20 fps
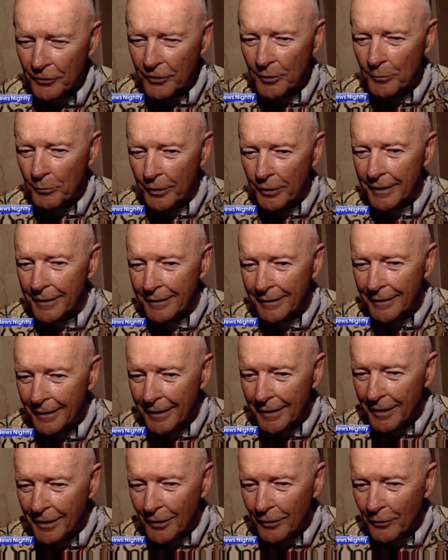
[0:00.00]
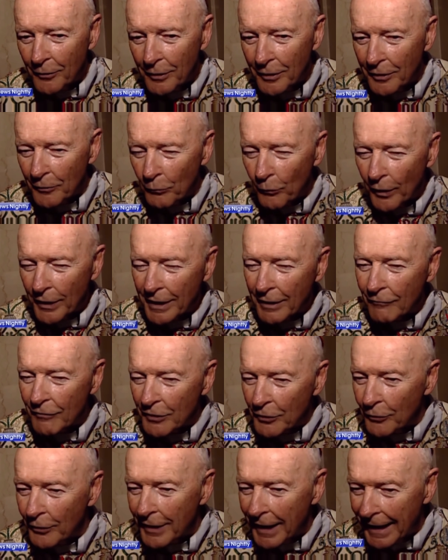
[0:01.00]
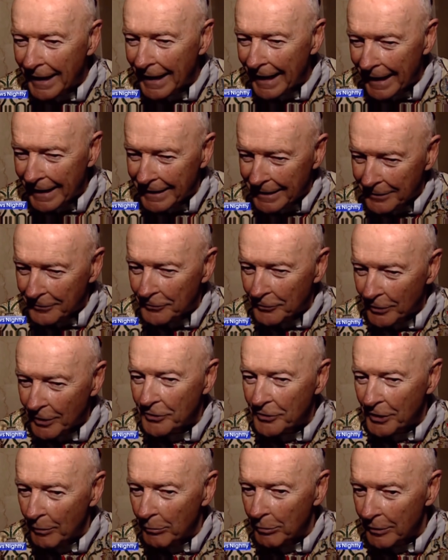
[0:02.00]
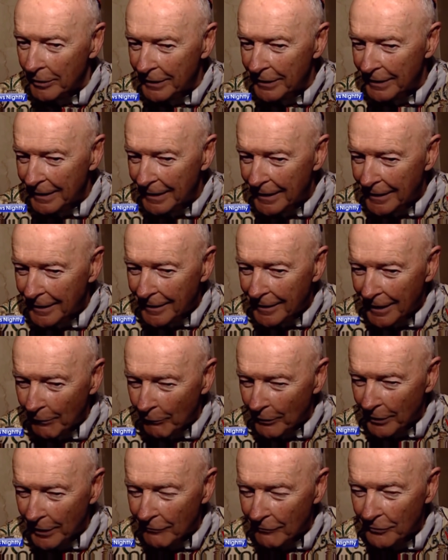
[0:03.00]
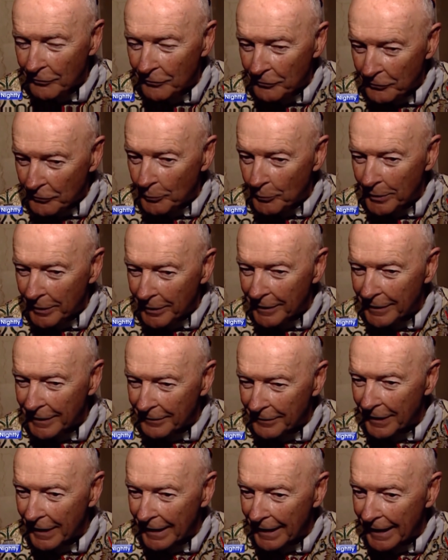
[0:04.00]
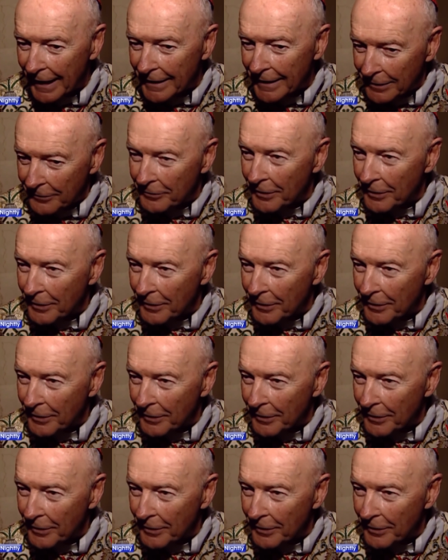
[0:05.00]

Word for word: that a homosexual invasion of the clergy had occurred and caused devastating results in the